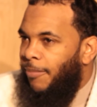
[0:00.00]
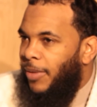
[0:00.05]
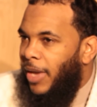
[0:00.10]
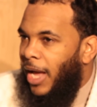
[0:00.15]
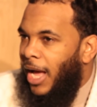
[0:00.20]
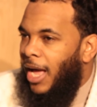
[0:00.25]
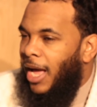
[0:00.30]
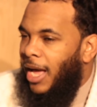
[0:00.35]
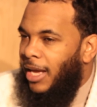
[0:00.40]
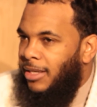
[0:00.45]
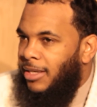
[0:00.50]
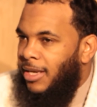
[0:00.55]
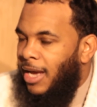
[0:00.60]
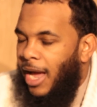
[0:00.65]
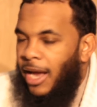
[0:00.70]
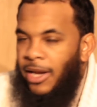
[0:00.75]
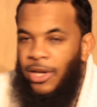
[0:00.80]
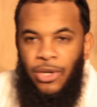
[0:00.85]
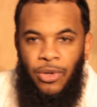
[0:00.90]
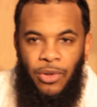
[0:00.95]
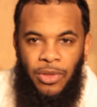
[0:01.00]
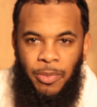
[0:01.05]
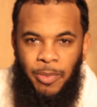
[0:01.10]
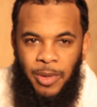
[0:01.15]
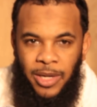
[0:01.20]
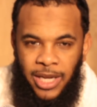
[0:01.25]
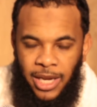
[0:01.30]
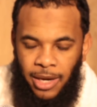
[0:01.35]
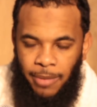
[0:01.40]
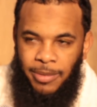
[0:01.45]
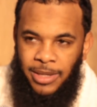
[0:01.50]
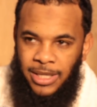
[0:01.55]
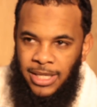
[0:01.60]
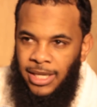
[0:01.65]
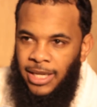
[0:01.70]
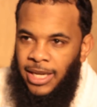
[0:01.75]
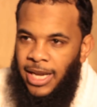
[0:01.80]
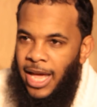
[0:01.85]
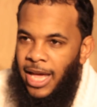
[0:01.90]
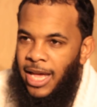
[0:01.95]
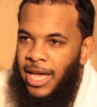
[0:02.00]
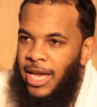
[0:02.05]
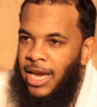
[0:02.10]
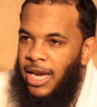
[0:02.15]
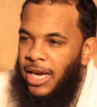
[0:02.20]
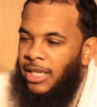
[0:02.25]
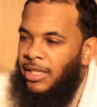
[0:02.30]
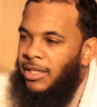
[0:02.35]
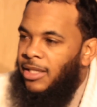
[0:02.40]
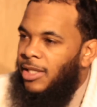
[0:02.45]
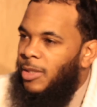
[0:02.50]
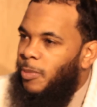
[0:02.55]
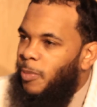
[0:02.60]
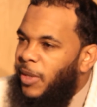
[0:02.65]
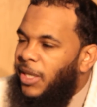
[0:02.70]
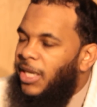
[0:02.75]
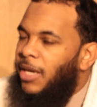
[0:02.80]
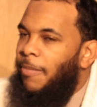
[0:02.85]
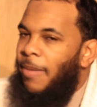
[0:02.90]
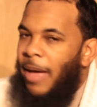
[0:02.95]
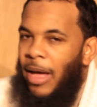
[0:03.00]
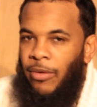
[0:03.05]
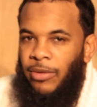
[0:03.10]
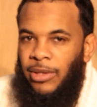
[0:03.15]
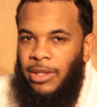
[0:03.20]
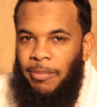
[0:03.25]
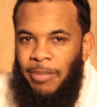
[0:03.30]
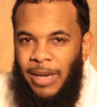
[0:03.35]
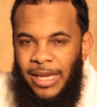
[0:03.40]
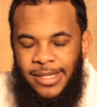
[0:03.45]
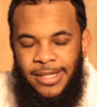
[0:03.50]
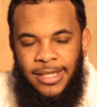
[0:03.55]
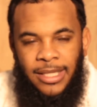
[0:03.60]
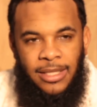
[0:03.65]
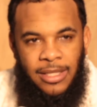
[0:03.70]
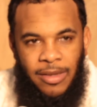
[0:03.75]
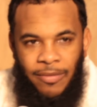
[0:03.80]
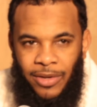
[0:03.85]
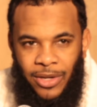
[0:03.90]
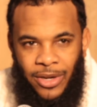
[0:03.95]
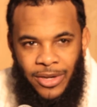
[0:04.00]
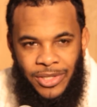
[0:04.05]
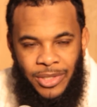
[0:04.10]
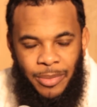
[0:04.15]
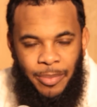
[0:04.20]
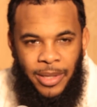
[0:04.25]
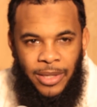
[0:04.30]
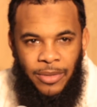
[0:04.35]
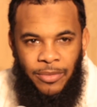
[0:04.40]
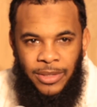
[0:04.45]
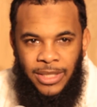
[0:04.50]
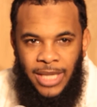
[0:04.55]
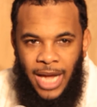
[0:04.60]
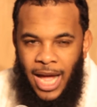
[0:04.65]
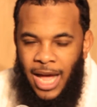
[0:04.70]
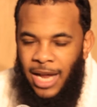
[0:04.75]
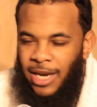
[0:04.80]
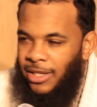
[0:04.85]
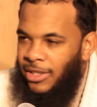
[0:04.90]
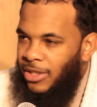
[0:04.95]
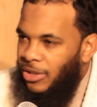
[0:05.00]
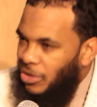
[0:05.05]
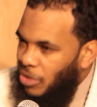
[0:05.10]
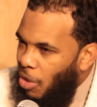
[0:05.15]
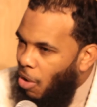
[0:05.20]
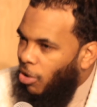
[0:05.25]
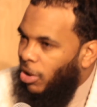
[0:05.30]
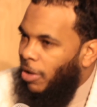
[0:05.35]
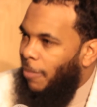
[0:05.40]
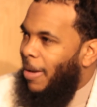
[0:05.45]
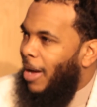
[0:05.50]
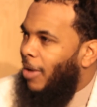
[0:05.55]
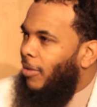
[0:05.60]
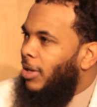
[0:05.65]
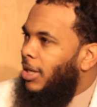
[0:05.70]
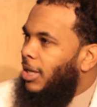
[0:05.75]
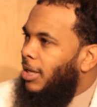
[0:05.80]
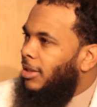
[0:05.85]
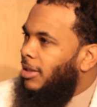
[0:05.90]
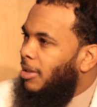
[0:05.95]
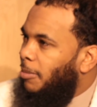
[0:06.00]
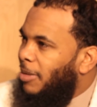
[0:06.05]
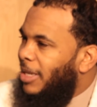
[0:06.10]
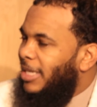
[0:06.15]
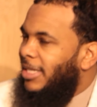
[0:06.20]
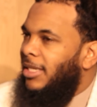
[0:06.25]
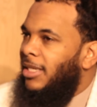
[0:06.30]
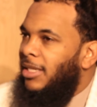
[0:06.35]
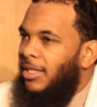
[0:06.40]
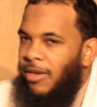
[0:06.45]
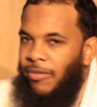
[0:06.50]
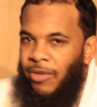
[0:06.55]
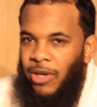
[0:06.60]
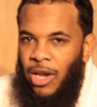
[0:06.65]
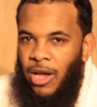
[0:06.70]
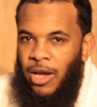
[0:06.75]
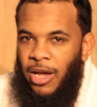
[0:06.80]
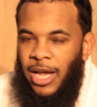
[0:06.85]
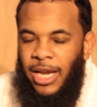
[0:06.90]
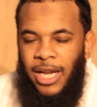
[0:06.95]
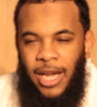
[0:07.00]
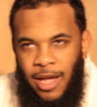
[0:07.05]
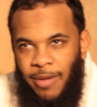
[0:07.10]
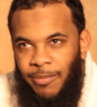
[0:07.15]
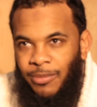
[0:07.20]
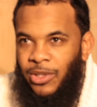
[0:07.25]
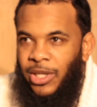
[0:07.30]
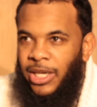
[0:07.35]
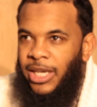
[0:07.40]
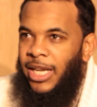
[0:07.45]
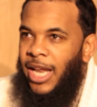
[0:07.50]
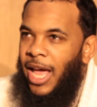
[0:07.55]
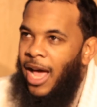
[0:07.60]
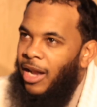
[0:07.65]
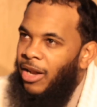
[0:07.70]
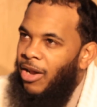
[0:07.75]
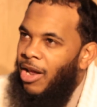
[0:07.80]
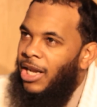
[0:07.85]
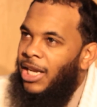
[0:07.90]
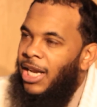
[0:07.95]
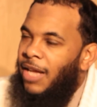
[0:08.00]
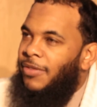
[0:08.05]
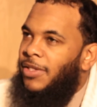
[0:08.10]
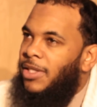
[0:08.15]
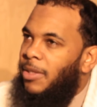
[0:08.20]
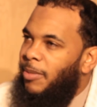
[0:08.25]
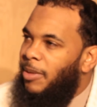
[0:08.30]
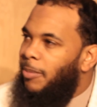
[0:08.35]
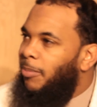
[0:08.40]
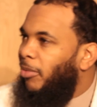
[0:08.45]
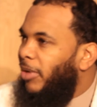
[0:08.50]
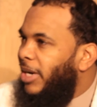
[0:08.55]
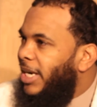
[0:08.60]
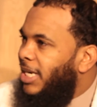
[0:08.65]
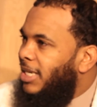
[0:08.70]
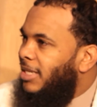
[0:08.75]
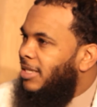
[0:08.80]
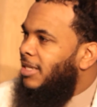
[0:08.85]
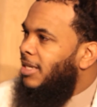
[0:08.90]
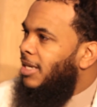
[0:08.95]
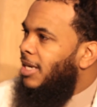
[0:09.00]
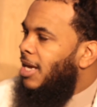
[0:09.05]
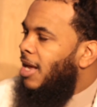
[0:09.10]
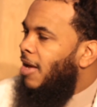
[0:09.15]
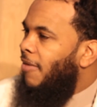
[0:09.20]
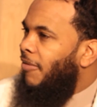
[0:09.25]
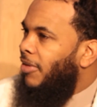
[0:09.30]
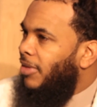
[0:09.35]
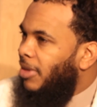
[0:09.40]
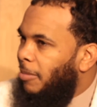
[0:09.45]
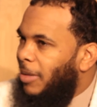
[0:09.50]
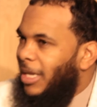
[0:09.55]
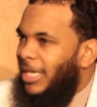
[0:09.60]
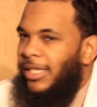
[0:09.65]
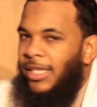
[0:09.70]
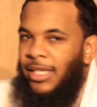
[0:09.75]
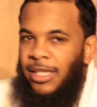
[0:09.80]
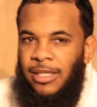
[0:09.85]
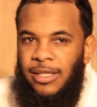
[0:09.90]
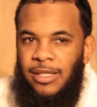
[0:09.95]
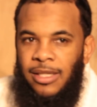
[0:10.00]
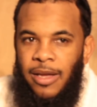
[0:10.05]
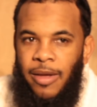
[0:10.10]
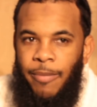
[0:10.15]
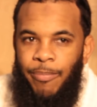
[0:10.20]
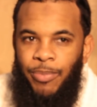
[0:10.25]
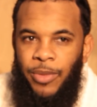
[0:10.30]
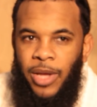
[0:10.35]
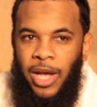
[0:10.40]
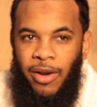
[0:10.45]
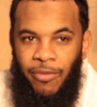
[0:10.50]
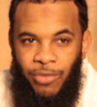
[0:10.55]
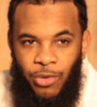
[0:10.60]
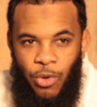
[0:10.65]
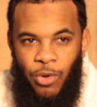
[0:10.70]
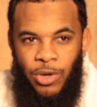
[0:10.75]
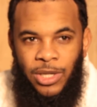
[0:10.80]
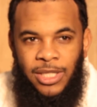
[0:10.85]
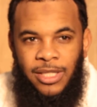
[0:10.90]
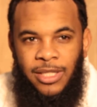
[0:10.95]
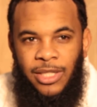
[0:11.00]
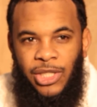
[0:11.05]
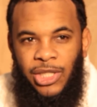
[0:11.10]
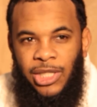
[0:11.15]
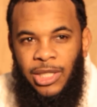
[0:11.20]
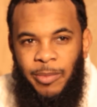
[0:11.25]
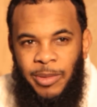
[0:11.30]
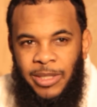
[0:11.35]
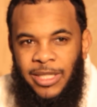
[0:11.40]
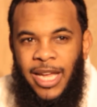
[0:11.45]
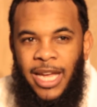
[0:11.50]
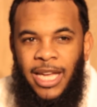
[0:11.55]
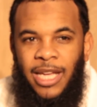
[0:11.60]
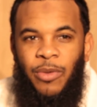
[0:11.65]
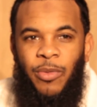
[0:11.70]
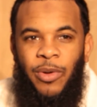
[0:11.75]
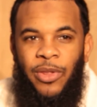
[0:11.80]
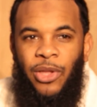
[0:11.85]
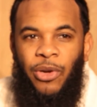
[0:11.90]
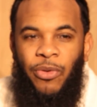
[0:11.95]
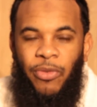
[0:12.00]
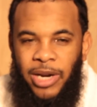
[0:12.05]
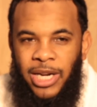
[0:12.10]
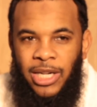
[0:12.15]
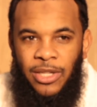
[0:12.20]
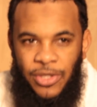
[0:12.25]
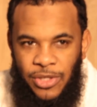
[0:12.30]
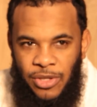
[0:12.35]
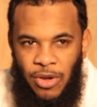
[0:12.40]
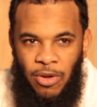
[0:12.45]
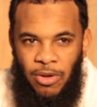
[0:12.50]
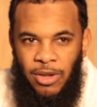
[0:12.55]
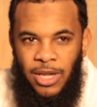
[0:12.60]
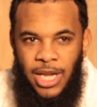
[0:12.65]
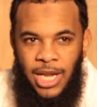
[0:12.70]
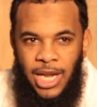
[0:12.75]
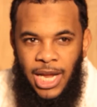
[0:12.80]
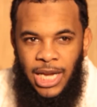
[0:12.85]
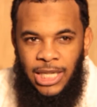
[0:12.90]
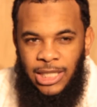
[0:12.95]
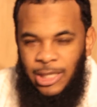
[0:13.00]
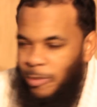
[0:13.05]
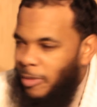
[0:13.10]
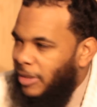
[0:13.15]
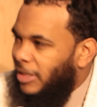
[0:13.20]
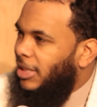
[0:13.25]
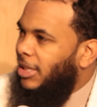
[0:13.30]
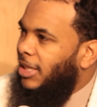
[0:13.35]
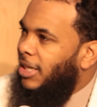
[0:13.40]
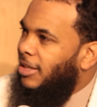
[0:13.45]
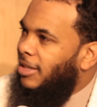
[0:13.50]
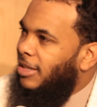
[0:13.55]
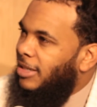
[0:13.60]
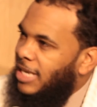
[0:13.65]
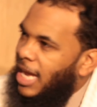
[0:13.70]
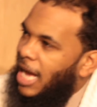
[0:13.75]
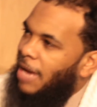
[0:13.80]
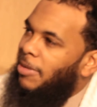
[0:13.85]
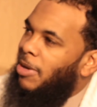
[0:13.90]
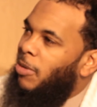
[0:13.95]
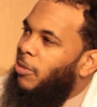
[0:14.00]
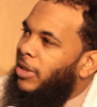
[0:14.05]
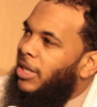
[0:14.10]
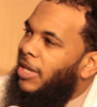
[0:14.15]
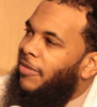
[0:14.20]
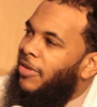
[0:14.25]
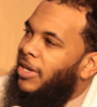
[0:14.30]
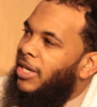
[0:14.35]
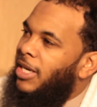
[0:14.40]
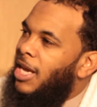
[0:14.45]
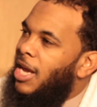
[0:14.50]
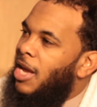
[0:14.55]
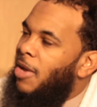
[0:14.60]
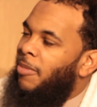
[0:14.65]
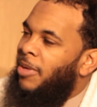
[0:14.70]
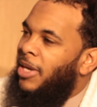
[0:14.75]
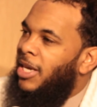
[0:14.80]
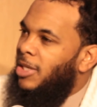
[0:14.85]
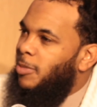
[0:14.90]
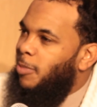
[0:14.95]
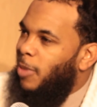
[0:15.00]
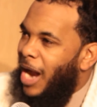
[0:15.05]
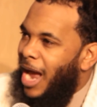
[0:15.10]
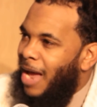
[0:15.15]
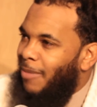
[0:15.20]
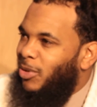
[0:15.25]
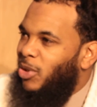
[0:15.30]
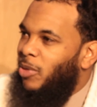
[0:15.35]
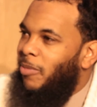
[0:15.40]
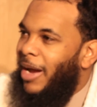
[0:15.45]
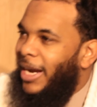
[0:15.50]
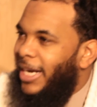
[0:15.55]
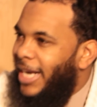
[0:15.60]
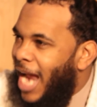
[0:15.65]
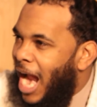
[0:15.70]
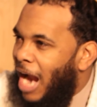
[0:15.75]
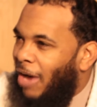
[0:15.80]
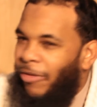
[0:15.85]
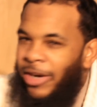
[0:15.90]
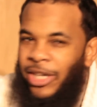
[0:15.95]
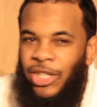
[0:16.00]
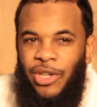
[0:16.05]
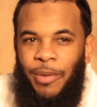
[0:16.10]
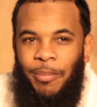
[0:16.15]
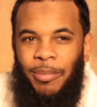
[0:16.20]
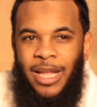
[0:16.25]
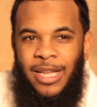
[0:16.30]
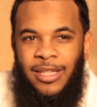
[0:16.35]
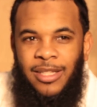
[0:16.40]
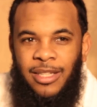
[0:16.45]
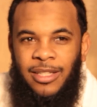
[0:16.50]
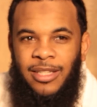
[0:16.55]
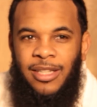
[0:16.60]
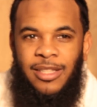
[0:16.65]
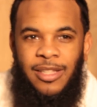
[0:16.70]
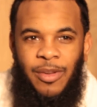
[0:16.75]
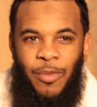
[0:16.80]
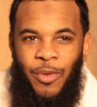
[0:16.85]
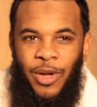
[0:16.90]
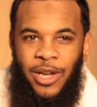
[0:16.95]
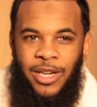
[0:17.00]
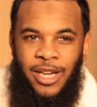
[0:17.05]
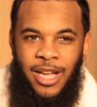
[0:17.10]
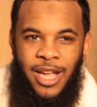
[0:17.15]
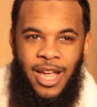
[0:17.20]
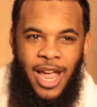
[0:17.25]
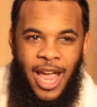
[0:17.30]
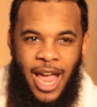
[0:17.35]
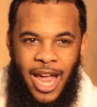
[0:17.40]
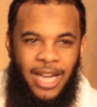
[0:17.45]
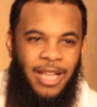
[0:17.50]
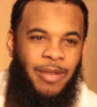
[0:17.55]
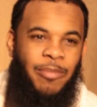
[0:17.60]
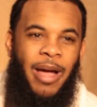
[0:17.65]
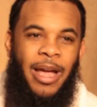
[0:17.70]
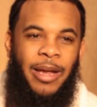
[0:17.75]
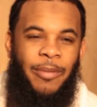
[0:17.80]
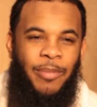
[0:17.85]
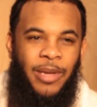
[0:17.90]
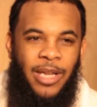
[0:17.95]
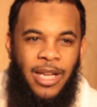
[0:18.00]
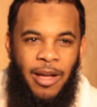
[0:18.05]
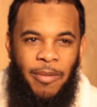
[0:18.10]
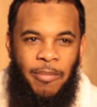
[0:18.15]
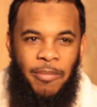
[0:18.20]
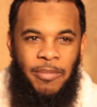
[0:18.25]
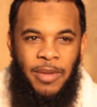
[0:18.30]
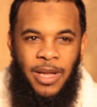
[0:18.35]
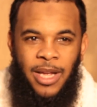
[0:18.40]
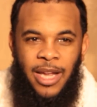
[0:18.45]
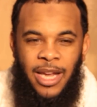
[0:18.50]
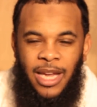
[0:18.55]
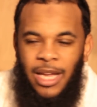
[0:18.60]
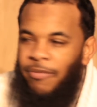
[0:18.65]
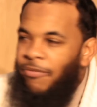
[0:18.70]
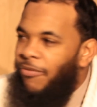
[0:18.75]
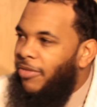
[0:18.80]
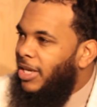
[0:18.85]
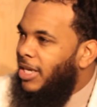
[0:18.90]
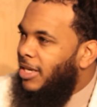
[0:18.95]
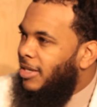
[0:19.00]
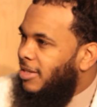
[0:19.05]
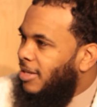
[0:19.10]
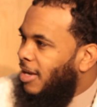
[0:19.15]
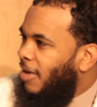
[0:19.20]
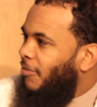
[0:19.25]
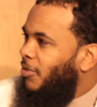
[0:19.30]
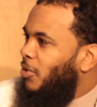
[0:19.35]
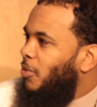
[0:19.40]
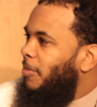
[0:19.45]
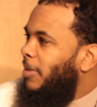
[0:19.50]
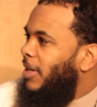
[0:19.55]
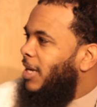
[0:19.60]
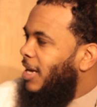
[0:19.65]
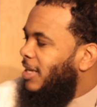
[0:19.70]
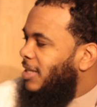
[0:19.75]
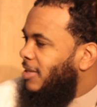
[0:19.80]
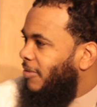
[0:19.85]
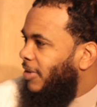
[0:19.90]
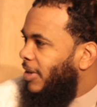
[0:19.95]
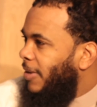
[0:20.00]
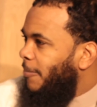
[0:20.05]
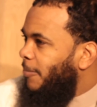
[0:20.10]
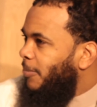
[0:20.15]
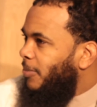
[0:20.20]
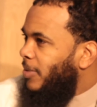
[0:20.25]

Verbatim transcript: at uh, at-tahadduth bi ni'matillah, is to speak about the blessings of Allah subhanahu wa ta'ala, to talk about the blessings of Allah. Alhamdulillah, Allah loves to be praised for the blessings. And of course, this should be taken with a grain of salt, especially in the time that we live in, because perhaps you might narrate your blessing to someone and he might become envious of you because of it.